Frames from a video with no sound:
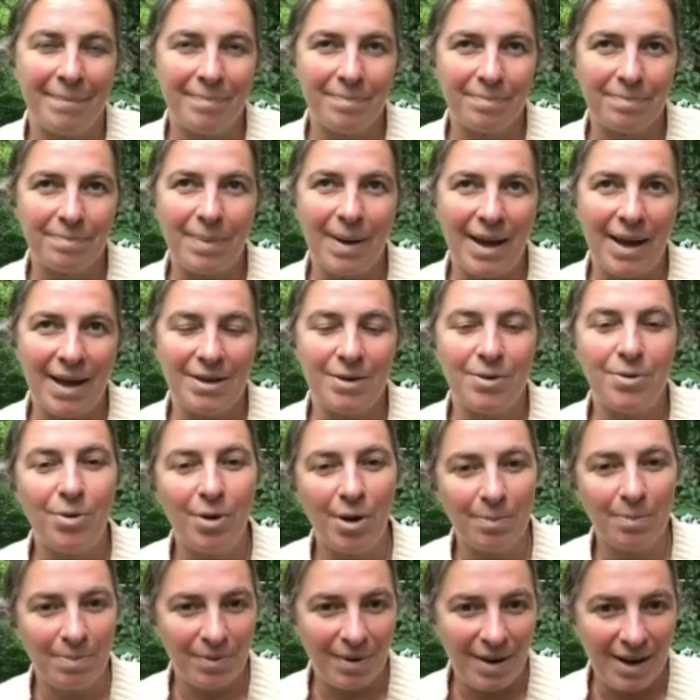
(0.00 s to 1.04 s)
by
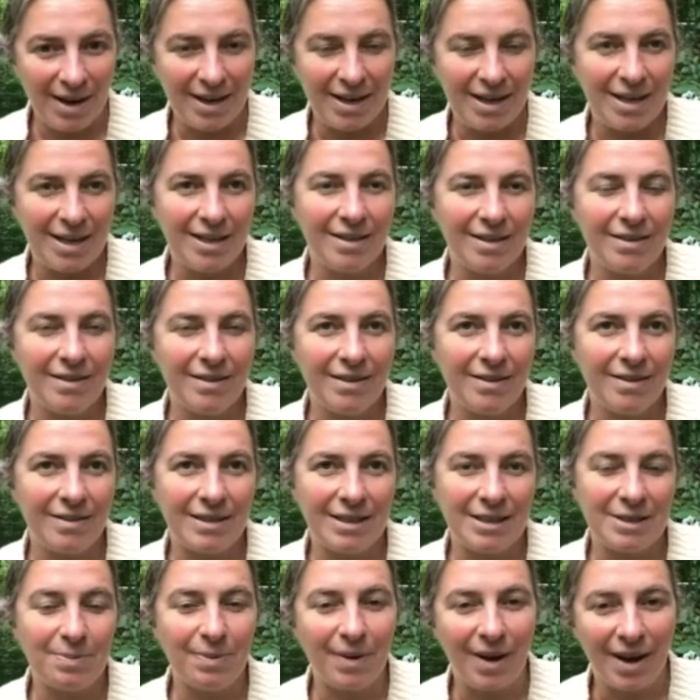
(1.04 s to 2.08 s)
incorporating
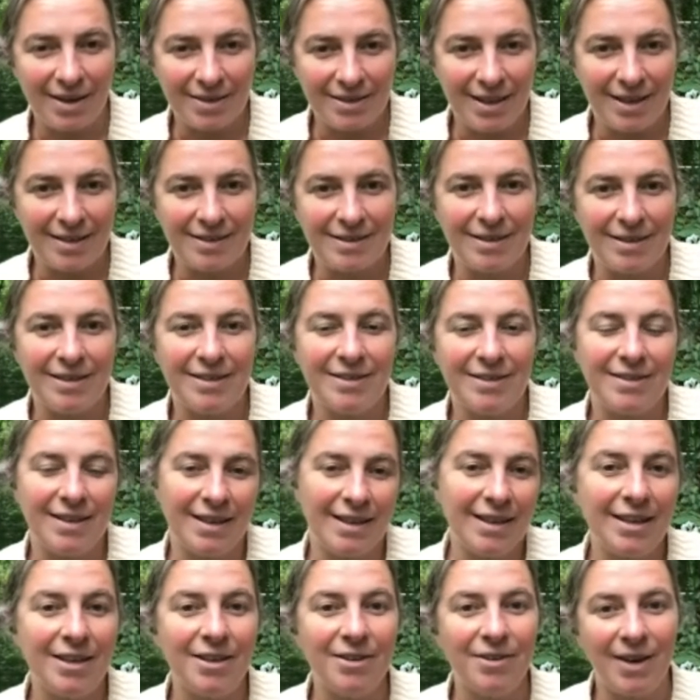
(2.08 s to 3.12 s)
these processes like
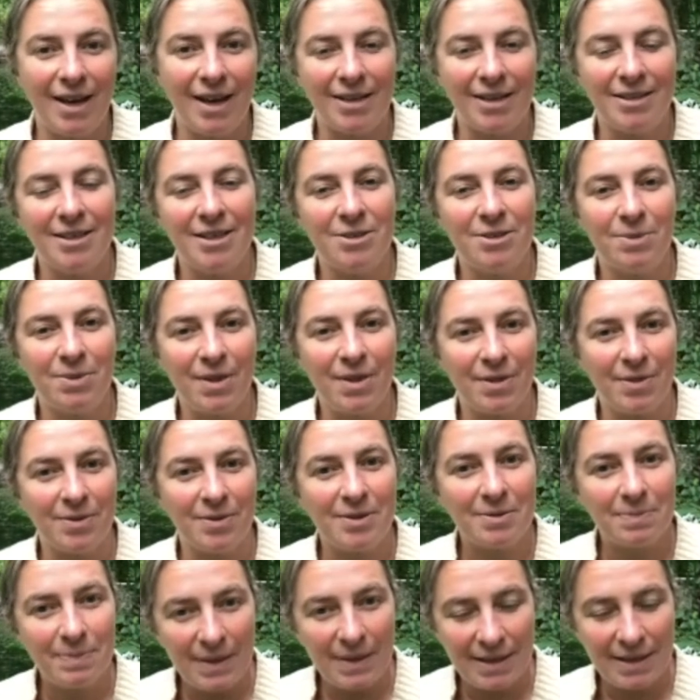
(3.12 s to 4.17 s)
interactions with other
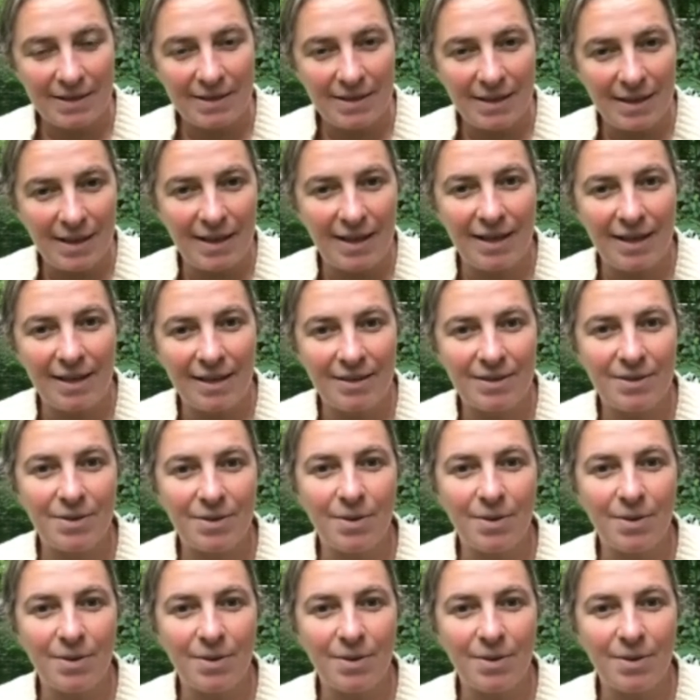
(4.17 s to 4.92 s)
species